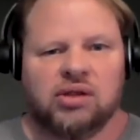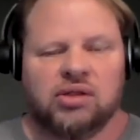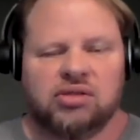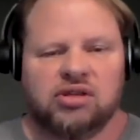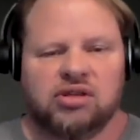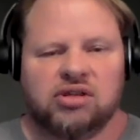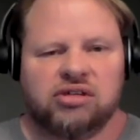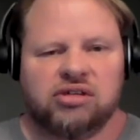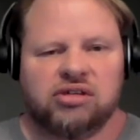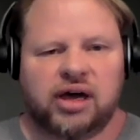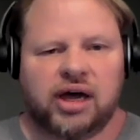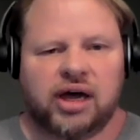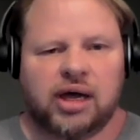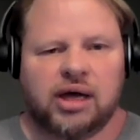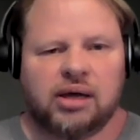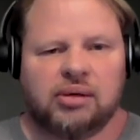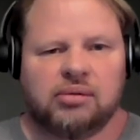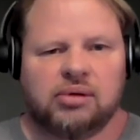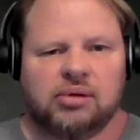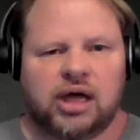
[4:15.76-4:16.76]
This
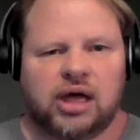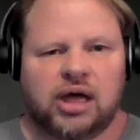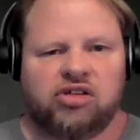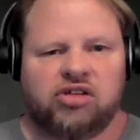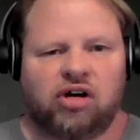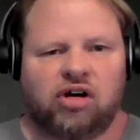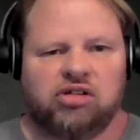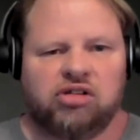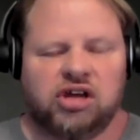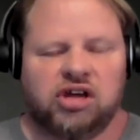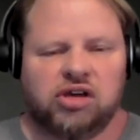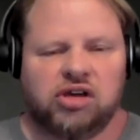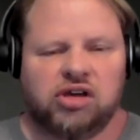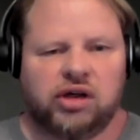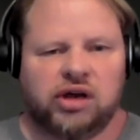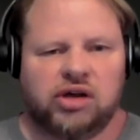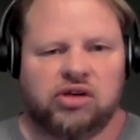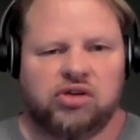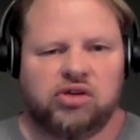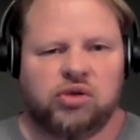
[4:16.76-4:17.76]
guy has
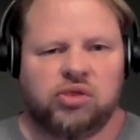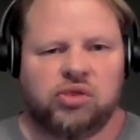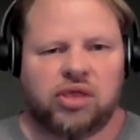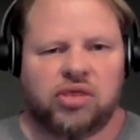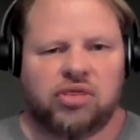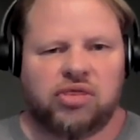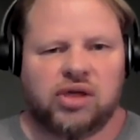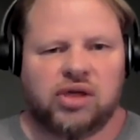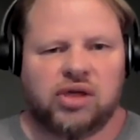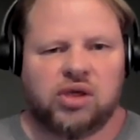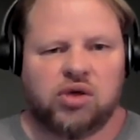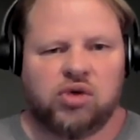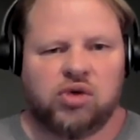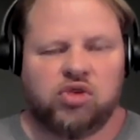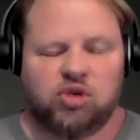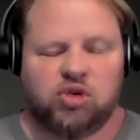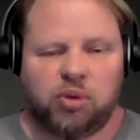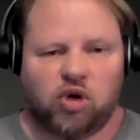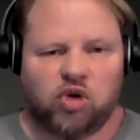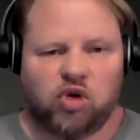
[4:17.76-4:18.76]
articulated the thing that you
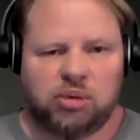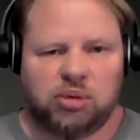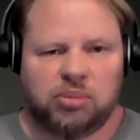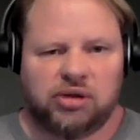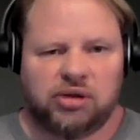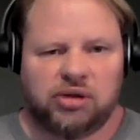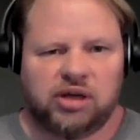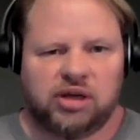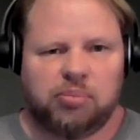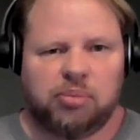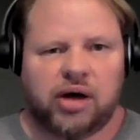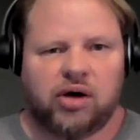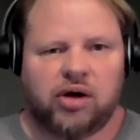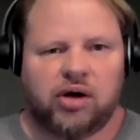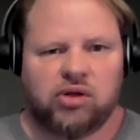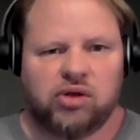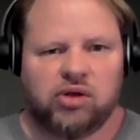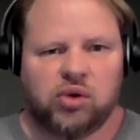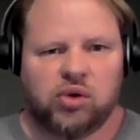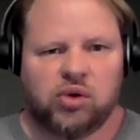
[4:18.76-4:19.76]
supposedly believe better
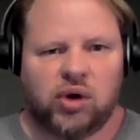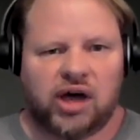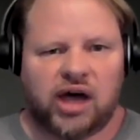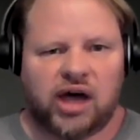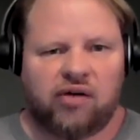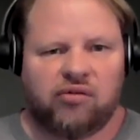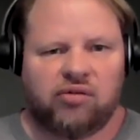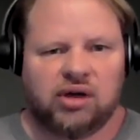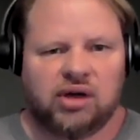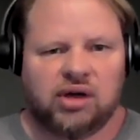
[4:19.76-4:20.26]
than you have.